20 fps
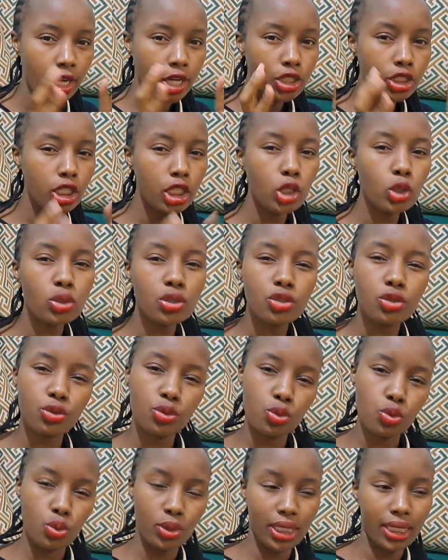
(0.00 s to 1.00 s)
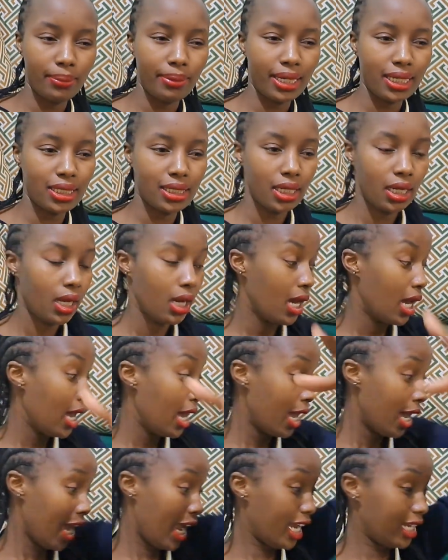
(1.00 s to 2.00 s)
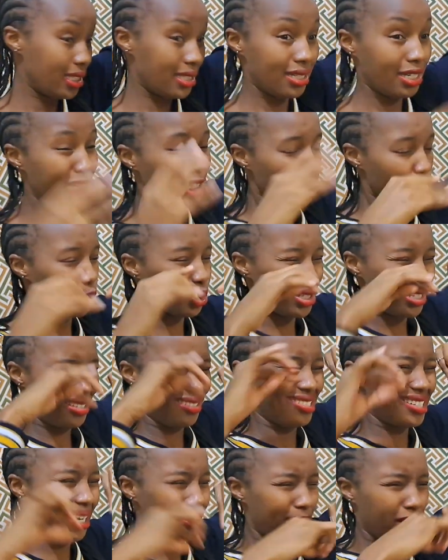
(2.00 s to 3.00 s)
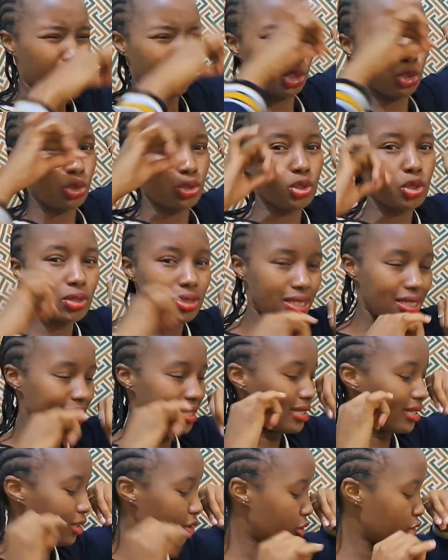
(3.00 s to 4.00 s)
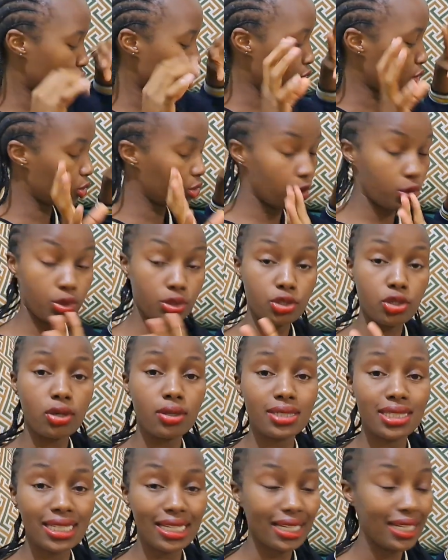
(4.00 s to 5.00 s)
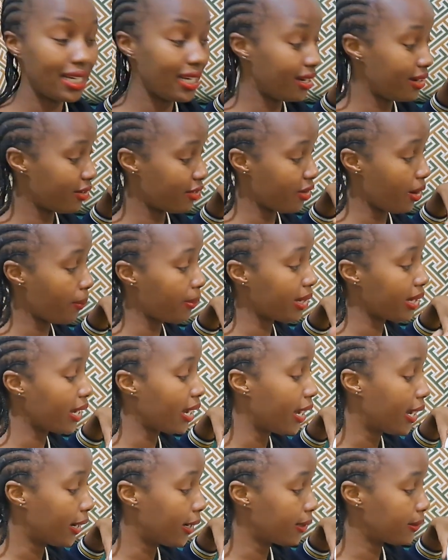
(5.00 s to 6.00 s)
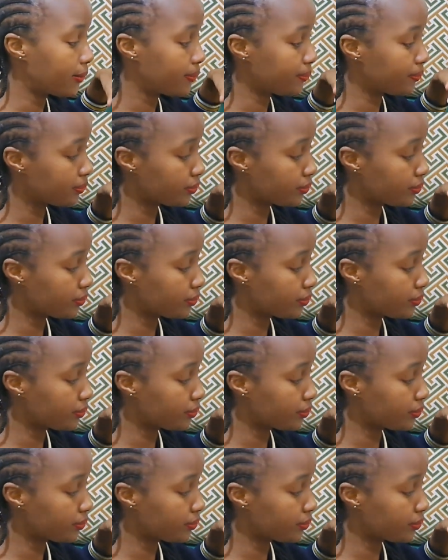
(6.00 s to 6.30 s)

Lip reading: She looked really bad, and she was rubbing. She was constantly rubbing her